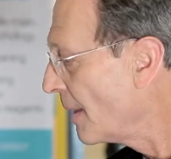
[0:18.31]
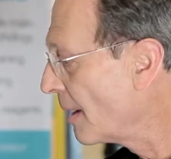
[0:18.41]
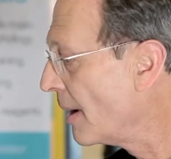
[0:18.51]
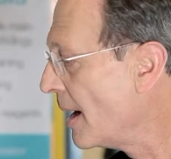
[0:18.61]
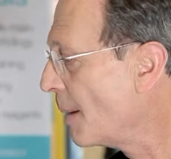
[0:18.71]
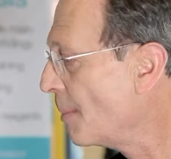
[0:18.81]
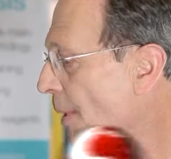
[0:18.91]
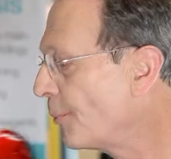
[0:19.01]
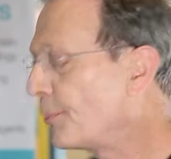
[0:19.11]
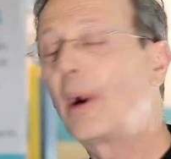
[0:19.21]
There are a
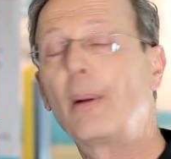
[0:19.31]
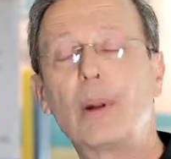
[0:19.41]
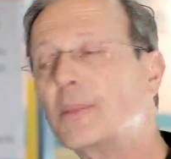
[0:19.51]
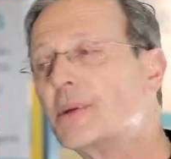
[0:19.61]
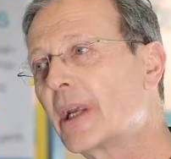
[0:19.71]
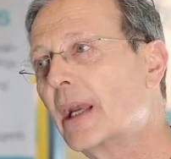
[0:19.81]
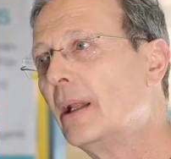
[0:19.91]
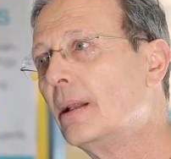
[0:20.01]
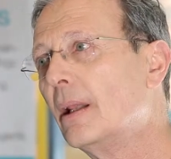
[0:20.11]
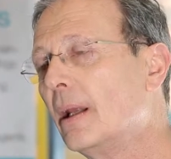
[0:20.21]
number of problems
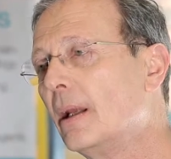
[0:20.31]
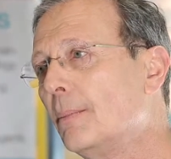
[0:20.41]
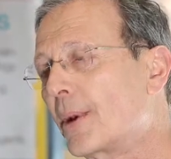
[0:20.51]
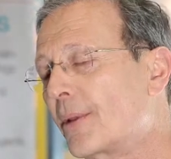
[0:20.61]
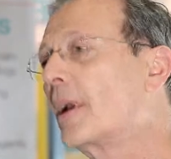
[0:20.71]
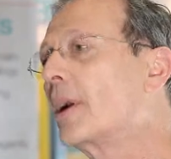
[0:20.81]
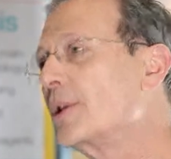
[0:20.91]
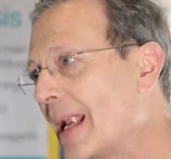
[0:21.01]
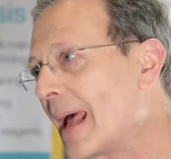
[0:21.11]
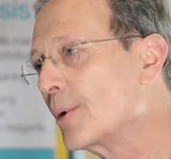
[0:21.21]
in the
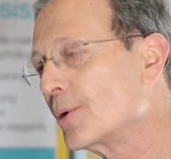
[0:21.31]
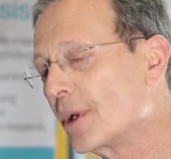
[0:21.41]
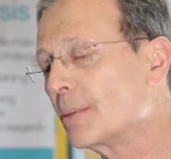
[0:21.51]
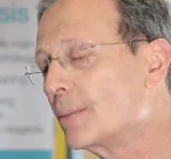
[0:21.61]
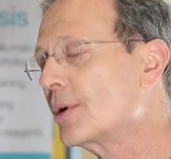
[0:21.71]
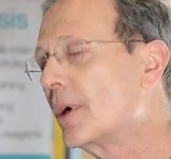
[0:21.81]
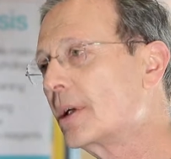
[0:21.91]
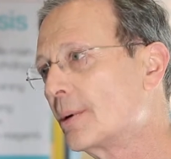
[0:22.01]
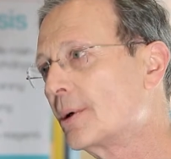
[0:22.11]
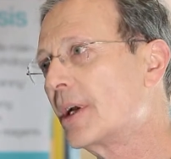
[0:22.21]
pathology laboratory that we're
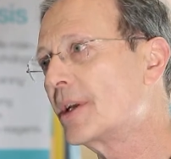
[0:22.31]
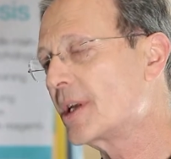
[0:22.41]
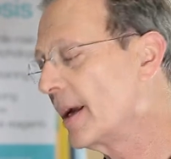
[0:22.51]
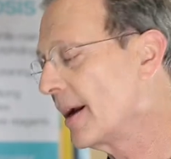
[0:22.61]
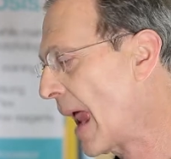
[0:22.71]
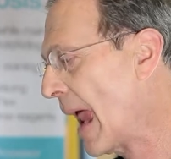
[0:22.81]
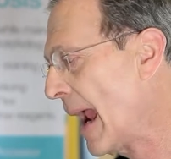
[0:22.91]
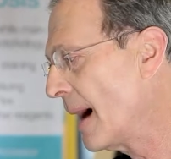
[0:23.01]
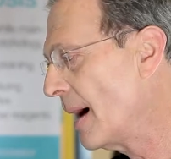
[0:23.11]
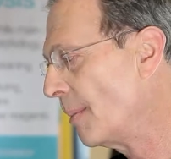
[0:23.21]
trying to address here.
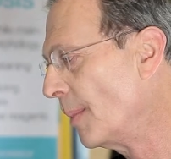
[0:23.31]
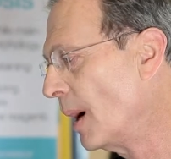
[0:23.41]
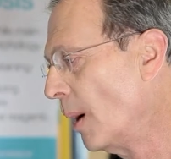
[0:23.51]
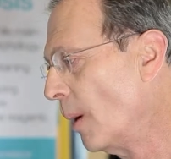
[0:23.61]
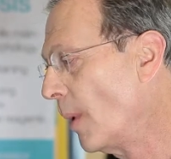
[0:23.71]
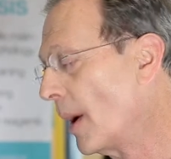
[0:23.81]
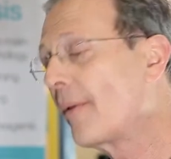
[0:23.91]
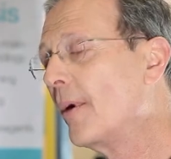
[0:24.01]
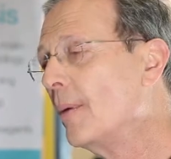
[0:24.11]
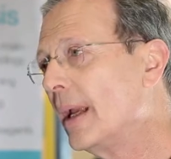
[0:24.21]
Um, one
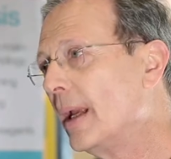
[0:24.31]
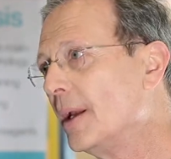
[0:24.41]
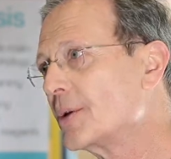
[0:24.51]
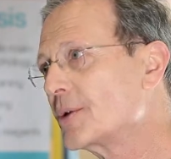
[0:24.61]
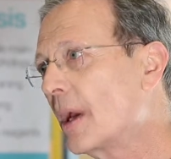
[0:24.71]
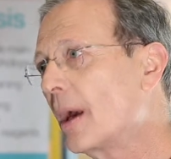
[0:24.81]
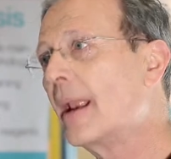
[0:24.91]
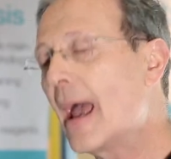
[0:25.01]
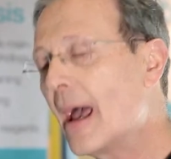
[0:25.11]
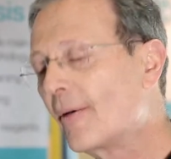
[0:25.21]
of them is
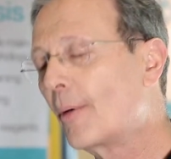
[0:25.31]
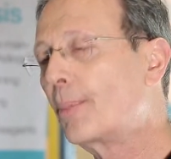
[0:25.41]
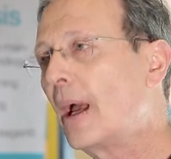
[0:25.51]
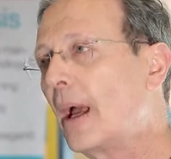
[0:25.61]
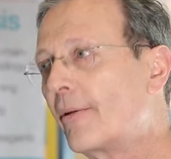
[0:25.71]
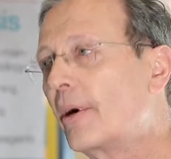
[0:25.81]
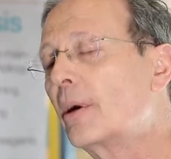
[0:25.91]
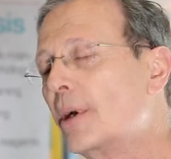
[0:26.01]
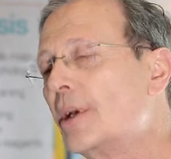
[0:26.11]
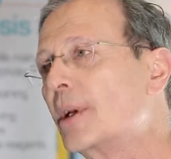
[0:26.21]
an ever, ever
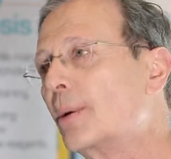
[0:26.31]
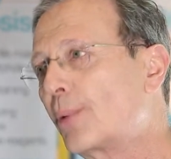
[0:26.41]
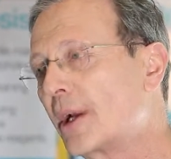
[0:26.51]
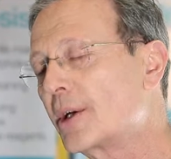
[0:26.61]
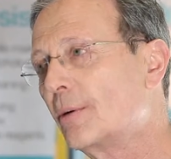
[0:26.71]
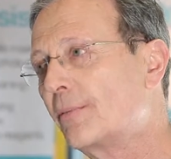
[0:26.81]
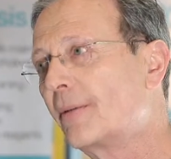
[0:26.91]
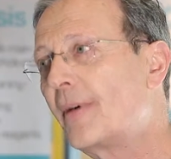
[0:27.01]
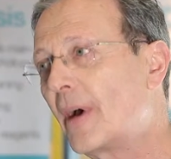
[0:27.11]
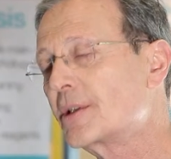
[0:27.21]
increasing pressure
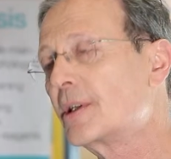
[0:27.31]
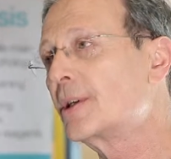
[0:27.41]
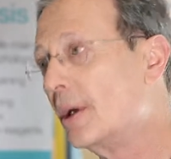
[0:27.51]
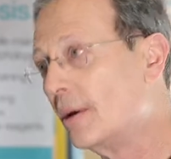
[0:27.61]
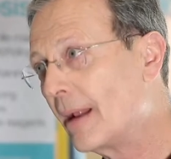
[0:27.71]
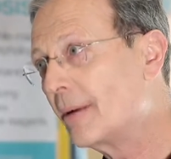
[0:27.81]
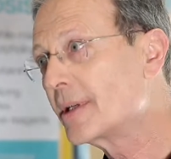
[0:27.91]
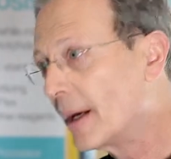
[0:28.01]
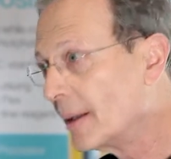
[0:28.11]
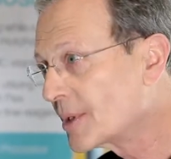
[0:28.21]
for faster turnaround
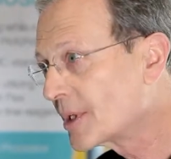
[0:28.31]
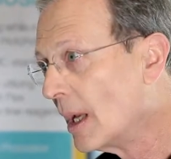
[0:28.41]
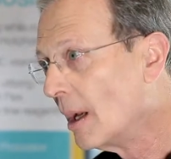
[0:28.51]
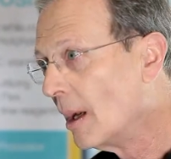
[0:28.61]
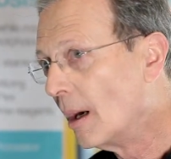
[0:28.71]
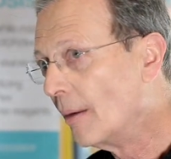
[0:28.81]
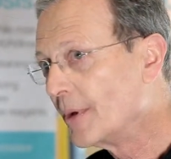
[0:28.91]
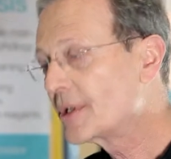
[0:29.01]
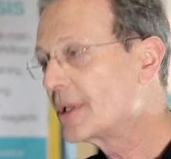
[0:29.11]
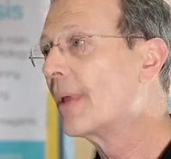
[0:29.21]
times.
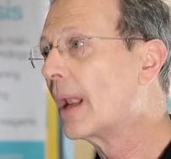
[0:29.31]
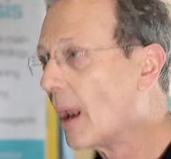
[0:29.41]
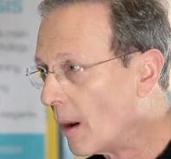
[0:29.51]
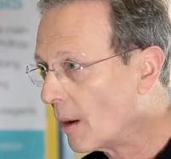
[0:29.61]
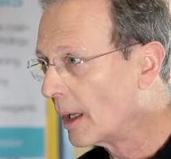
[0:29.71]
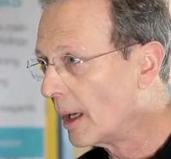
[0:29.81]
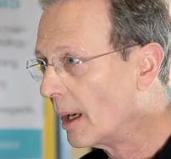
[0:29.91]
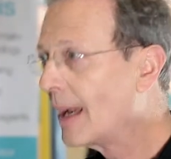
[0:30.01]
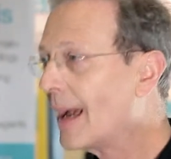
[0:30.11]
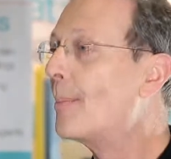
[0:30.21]
Obviously, the
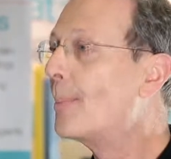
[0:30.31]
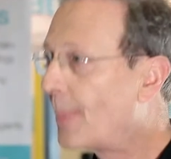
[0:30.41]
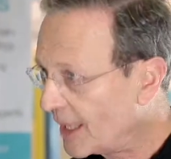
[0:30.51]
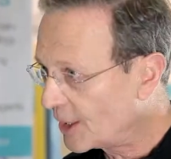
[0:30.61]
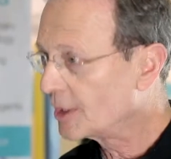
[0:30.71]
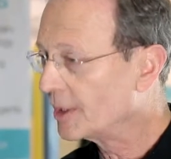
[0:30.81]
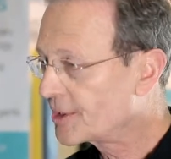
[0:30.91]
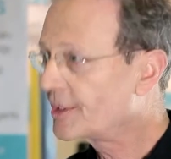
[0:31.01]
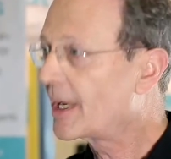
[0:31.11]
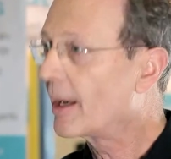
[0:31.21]
longer a
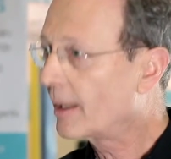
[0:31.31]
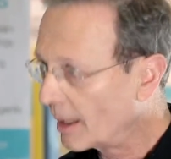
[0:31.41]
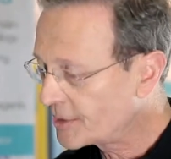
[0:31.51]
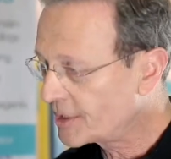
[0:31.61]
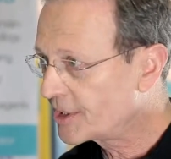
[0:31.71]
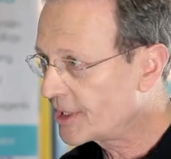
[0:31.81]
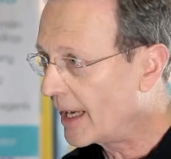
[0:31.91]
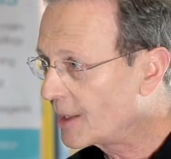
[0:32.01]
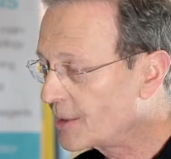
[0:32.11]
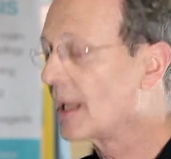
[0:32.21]
patient's diagnosis
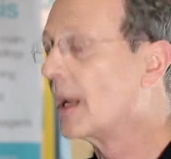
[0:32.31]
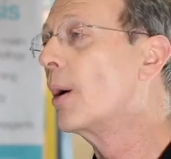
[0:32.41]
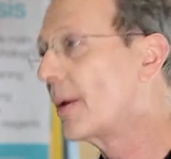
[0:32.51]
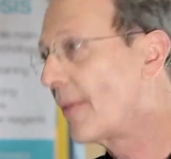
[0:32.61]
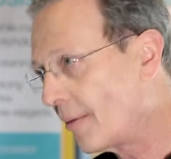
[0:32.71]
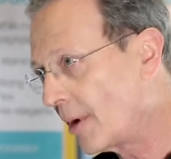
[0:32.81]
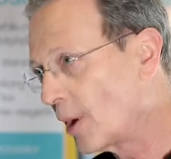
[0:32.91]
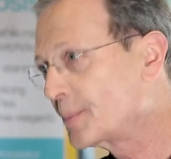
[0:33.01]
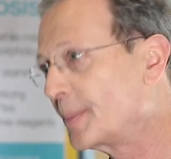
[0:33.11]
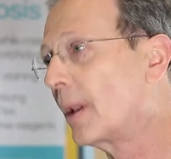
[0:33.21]
takes, the longer they're in
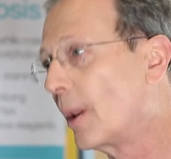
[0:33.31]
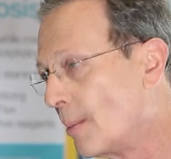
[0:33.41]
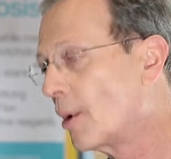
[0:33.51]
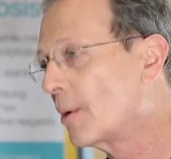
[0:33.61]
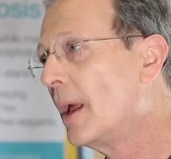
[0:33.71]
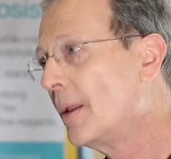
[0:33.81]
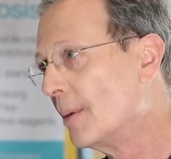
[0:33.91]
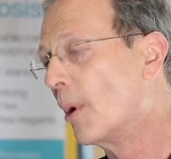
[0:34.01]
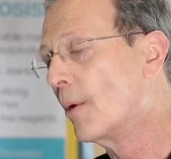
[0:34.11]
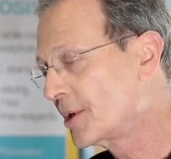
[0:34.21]
hospital, the more,
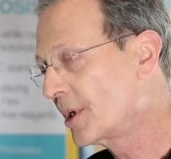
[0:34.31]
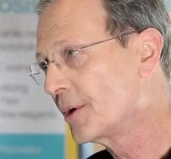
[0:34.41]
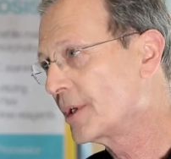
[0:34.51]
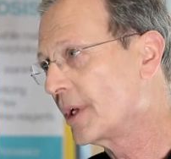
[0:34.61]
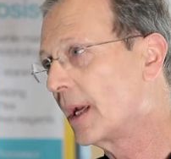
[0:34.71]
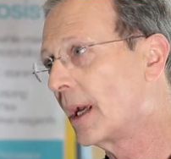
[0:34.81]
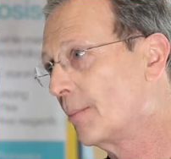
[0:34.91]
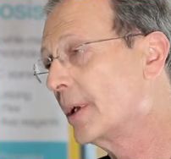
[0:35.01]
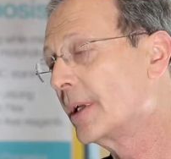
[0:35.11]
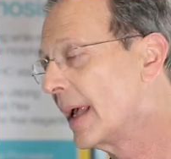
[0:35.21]
the more it's costing
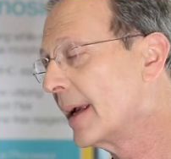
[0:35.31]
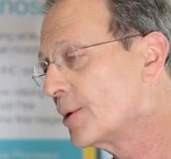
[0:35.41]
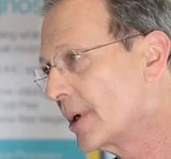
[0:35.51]
and we're delaying